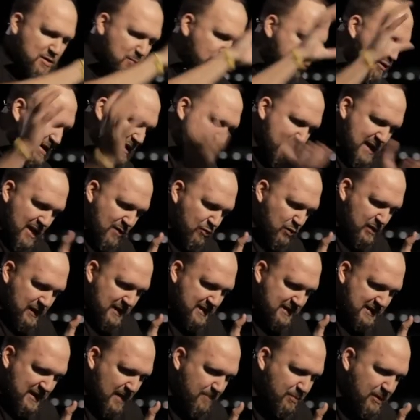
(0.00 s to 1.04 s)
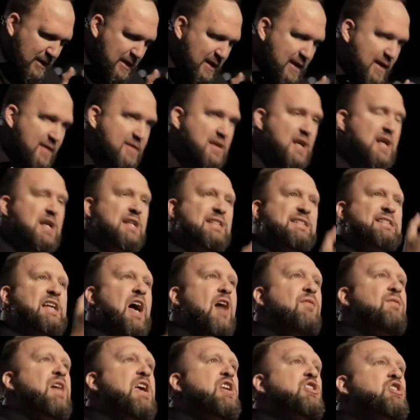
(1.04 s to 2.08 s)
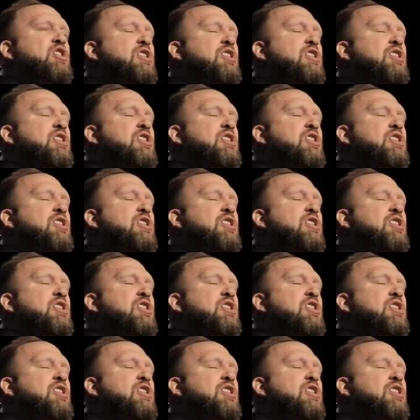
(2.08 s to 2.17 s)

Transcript: break it down really simply is salvation